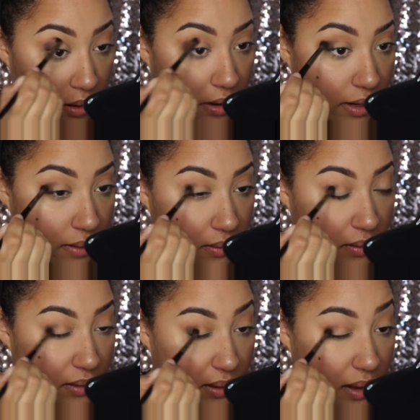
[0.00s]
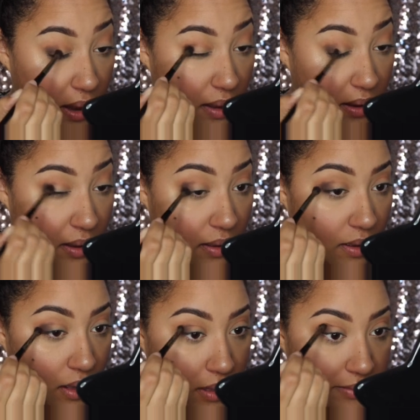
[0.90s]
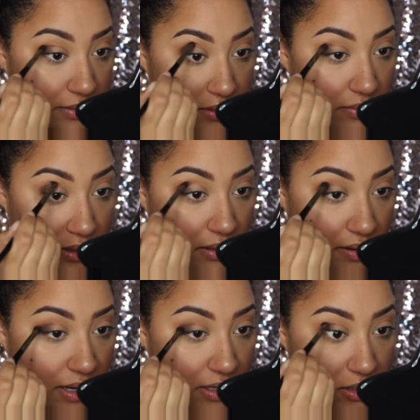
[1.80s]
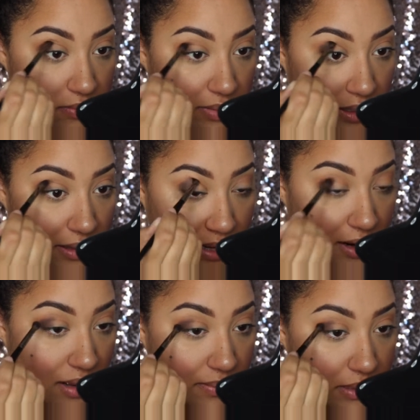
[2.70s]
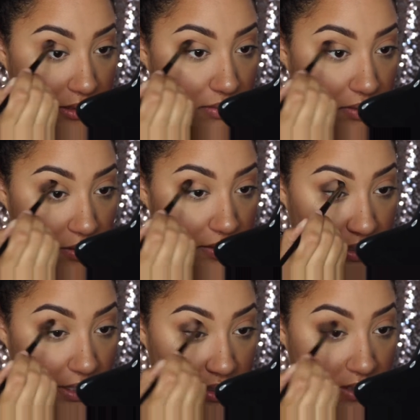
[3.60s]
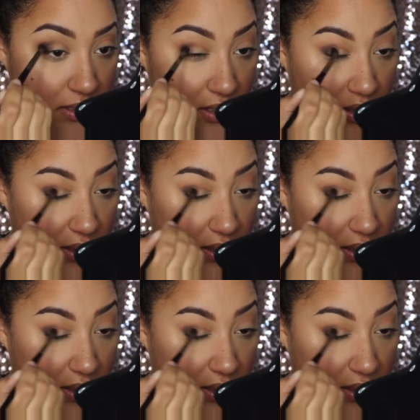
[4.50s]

Alright, so we're gonna go ahead and just blend that up into the crease.